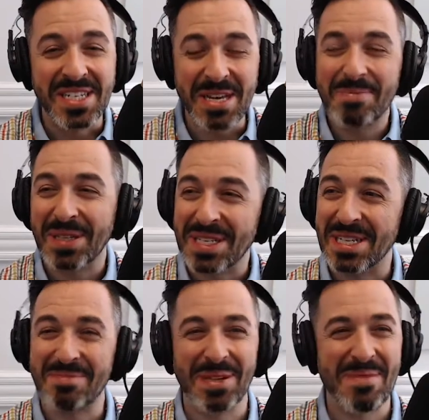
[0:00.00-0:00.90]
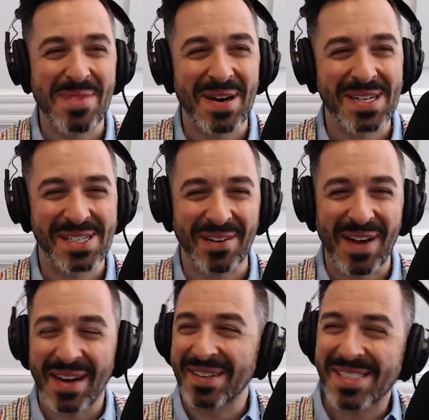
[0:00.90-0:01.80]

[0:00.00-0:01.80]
deeply, deeply embarrassing, right? Yeah.